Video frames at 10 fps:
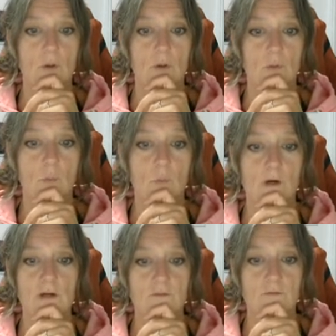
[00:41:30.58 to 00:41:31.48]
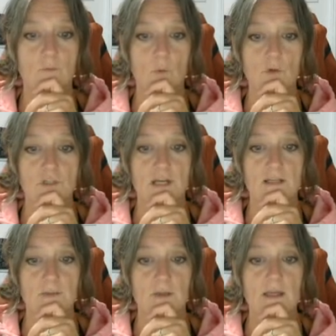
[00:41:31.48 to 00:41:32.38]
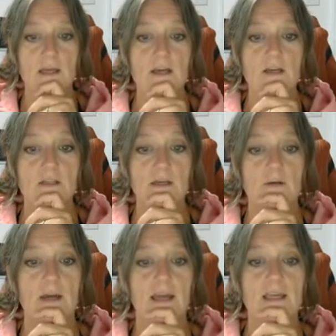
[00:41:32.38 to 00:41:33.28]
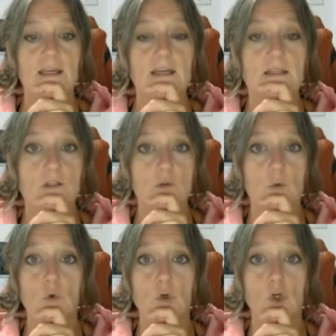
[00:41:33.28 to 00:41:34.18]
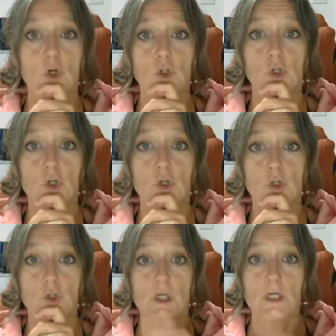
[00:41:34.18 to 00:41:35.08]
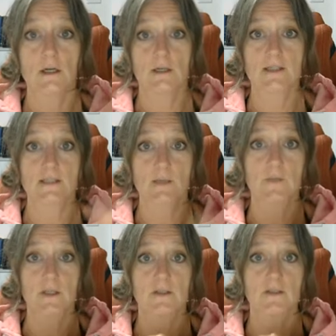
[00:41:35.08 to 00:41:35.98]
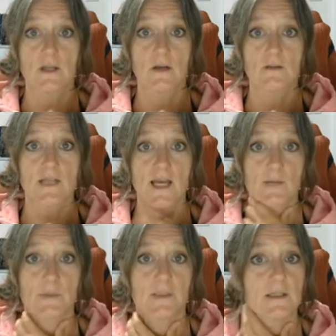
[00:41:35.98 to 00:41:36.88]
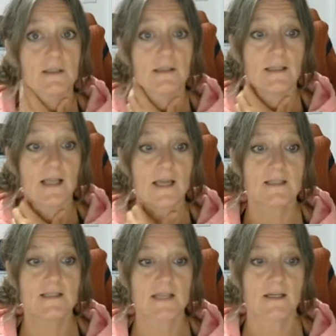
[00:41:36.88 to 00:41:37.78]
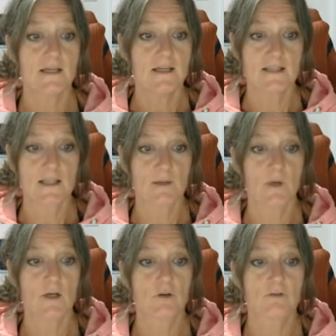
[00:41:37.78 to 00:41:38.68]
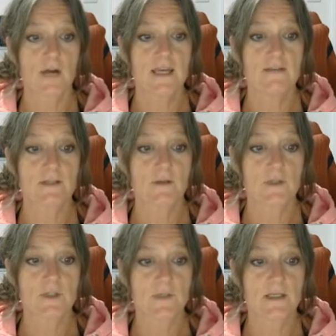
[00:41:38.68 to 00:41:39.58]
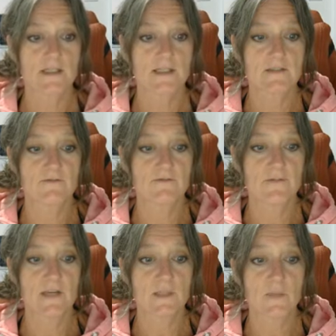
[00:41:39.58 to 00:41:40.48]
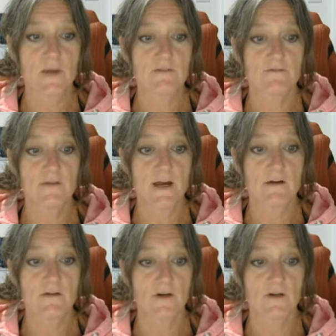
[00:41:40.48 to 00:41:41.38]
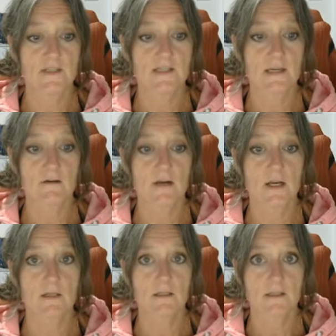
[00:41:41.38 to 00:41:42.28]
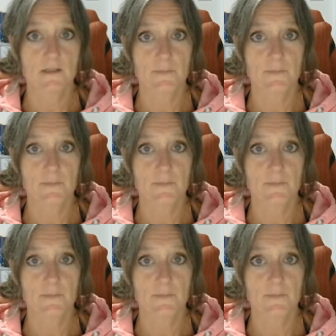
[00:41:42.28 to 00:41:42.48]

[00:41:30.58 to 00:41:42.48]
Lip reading: word, foreshadowing. So a hint or clue as to something that's going to happen later. So that word gravely, which means he's being very, very serious